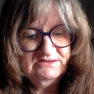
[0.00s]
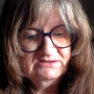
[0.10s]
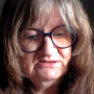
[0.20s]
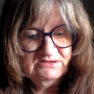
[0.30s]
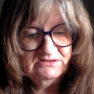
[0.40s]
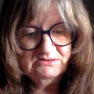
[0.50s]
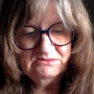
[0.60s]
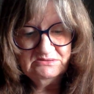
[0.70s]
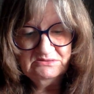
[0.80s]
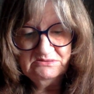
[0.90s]

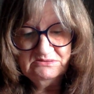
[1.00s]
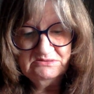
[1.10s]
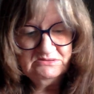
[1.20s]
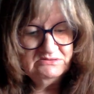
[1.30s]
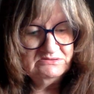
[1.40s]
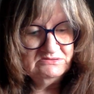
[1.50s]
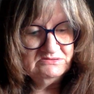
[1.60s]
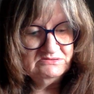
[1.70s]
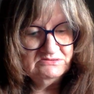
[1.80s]
Nobody speaks.